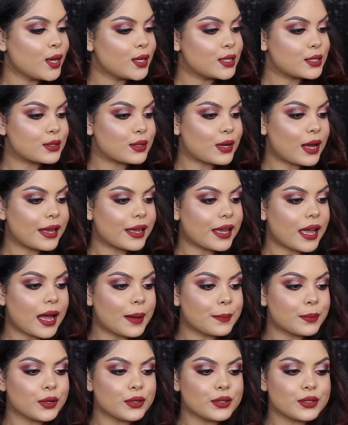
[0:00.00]
so I
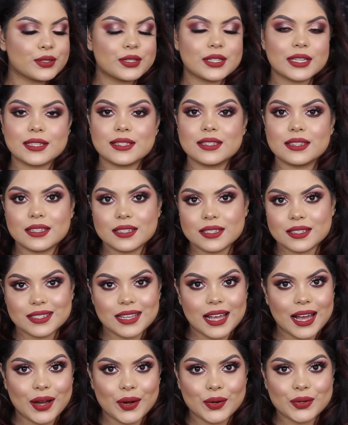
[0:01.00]
am going to test this
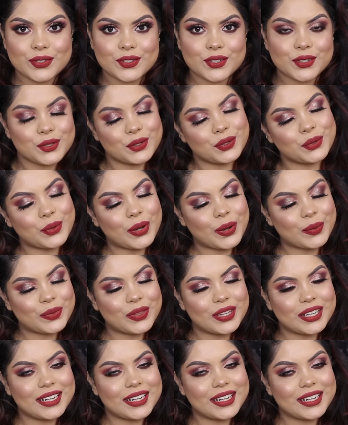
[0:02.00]
out throughout the